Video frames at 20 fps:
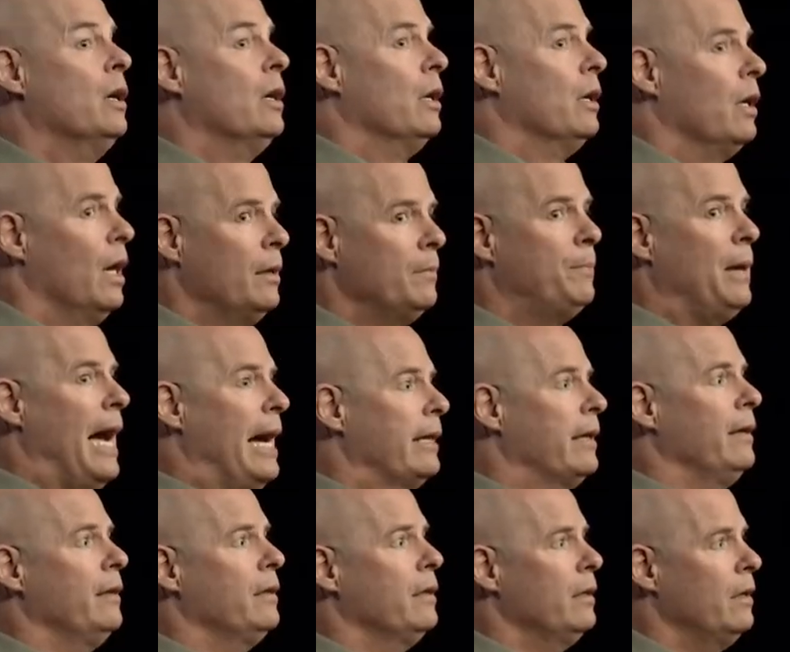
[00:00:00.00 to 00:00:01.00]

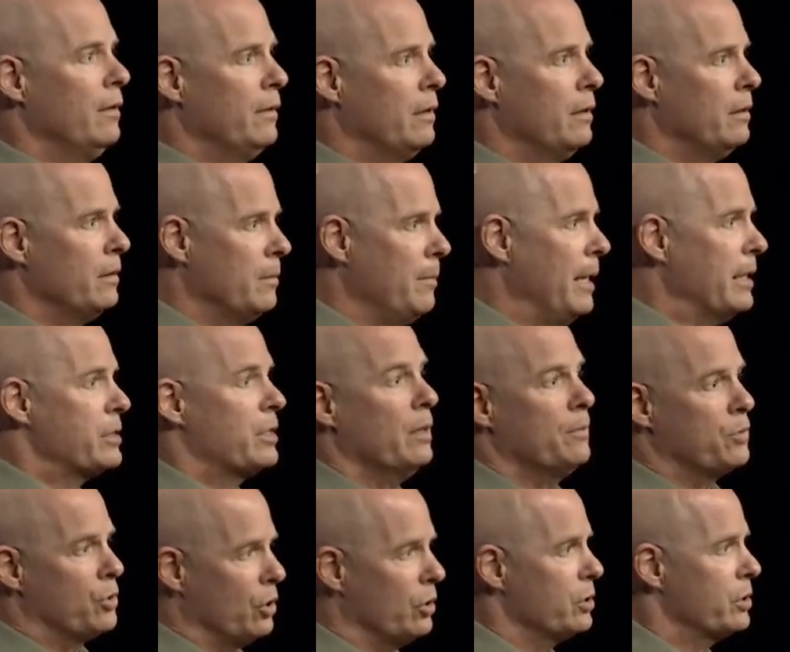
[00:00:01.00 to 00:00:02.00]
unpacking you know, the, the, messed up
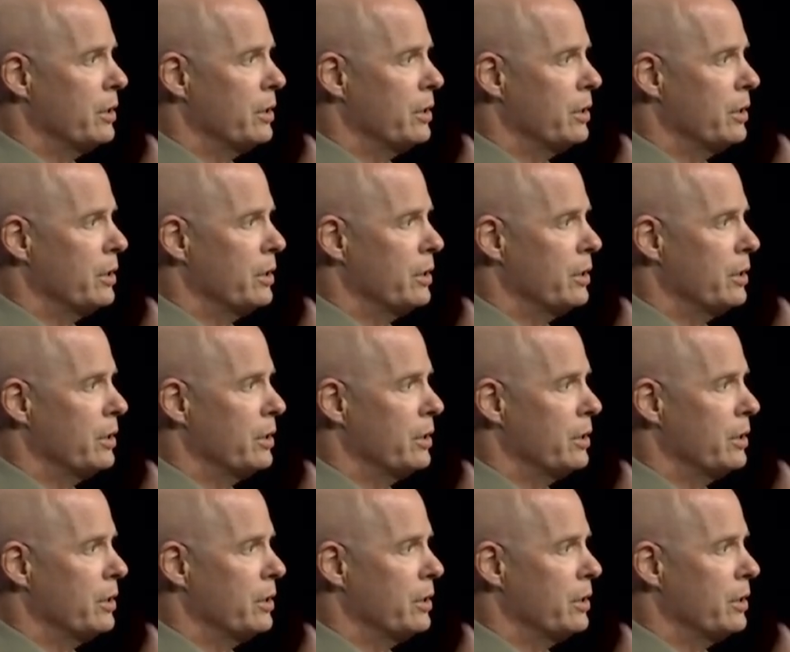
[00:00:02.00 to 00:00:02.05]
church